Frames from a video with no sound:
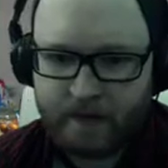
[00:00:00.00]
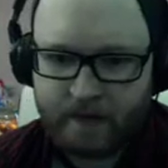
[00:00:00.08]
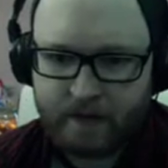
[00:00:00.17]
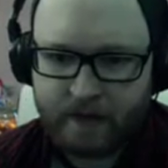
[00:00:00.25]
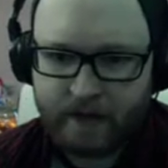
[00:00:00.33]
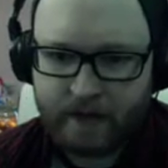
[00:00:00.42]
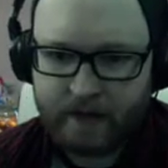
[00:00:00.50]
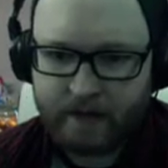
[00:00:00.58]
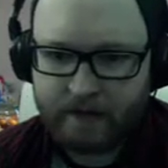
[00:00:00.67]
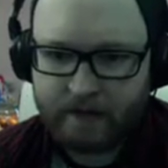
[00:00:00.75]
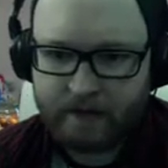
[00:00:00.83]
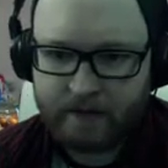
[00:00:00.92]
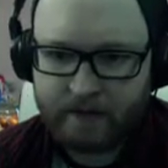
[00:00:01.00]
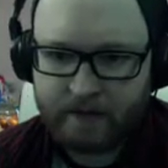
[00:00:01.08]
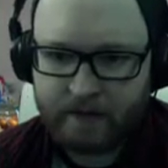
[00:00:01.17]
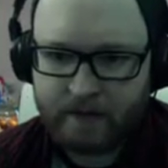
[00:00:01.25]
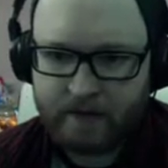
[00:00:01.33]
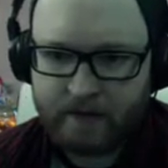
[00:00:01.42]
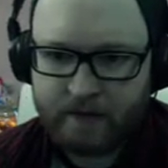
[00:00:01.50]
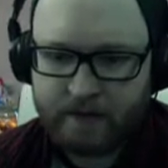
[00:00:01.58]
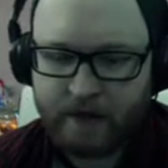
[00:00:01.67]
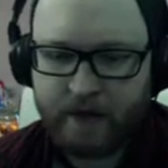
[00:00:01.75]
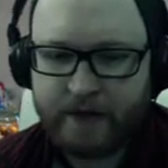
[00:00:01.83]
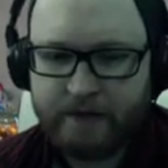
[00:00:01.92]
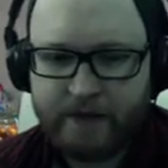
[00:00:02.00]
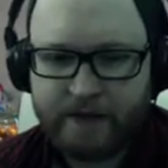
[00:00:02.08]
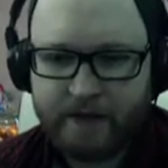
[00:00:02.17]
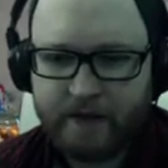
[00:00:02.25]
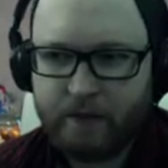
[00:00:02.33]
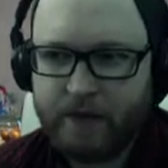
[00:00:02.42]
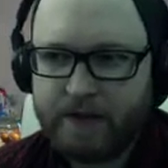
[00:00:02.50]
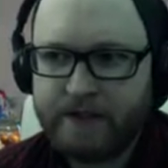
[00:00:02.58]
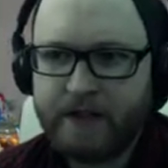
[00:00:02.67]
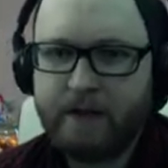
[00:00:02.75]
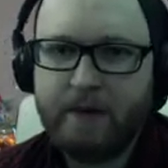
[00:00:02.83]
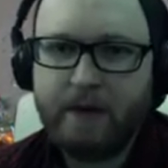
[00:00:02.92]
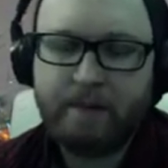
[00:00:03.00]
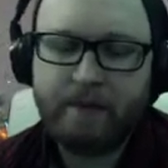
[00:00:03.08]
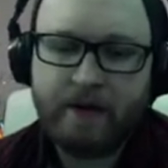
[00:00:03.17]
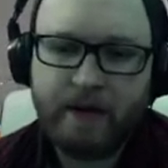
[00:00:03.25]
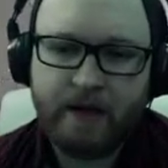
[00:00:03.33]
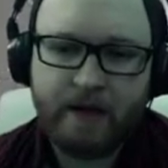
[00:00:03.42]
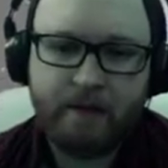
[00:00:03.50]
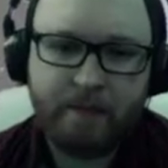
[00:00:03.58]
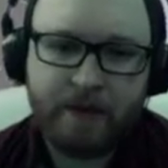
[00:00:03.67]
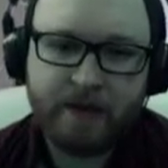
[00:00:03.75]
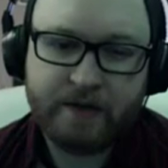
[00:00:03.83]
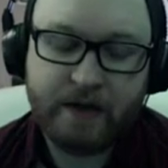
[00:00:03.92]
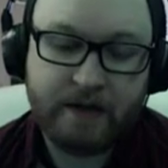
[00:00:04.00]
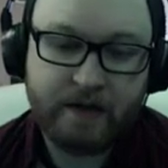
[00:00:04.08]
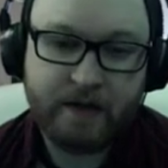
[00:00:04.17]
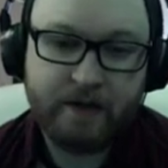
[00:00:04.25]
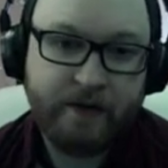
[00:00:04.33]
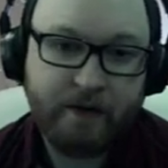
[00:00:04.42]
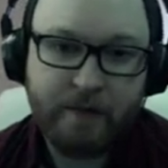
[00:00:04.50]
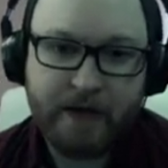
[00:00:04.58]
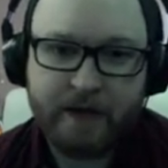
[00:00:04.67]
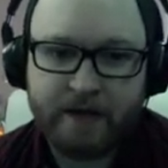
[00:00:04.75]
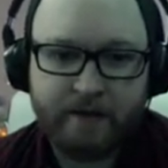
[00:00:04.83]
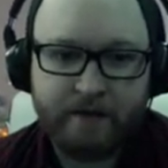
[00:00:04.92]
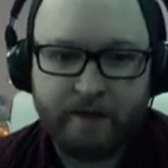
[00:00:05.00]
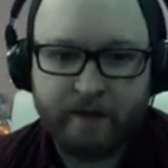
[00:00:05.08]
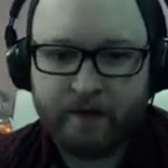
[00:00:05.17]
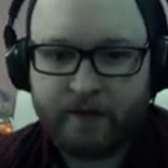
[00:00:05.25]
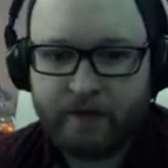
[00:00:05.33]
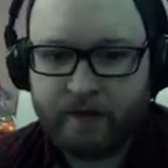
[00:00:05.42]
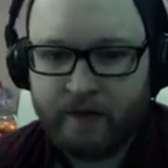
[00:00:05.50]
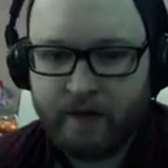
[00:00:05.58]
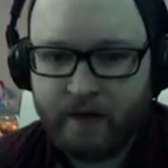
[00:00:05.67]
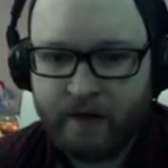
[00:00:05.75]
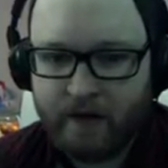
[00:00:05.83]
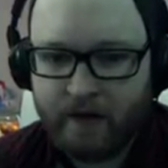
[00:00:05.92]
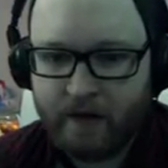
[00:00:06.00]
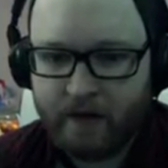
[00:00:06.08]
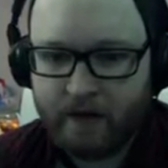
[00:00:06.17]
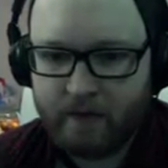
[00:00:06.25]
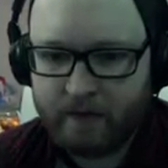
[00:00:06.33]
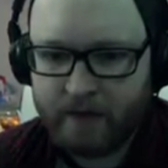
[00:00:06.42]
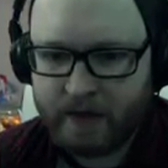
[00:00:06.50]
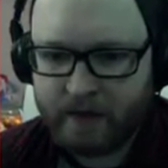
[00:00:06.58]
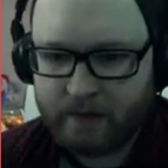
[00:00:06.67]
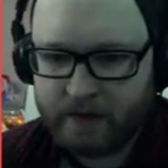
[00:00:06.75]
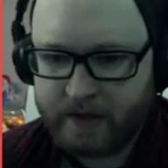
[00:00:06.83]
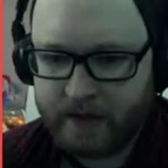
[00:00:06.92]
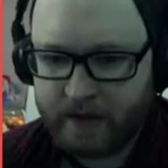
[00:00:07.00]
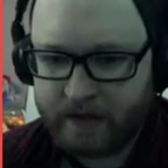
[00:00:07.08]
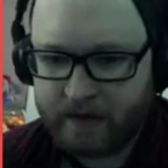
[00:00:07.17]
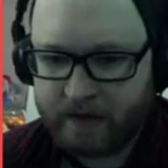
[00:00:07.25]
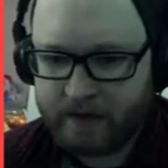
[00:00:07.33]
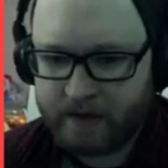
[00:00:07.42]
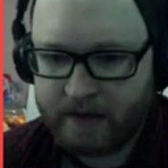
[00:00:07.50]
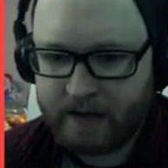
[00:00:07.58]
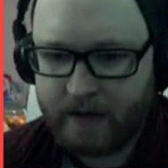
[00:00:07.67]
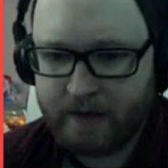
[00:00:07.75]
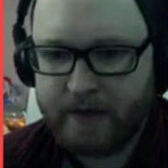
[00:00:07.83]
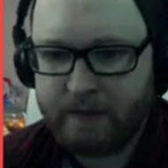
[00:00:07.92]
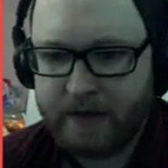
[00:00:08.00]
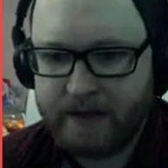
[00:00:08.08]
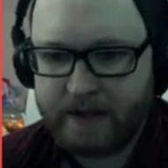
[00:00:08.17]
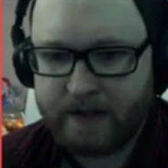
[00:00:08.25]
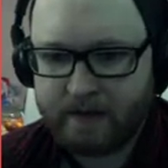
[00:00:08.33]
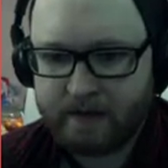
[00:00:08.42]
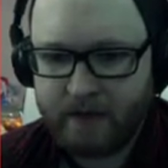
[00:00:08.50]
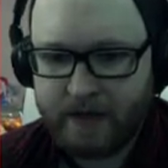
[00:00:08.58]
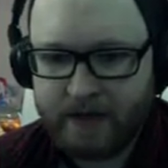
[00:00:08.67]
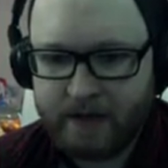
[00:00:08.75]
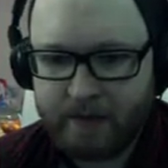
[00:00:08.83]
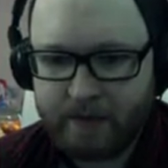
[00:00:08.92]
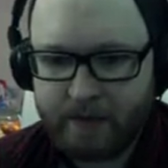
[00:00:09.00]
Okay. The only reason I wanted to come up here because I don't know if it will make a difference. Uh, well, hang on, what's that? that? Oh yeah, we need the we need the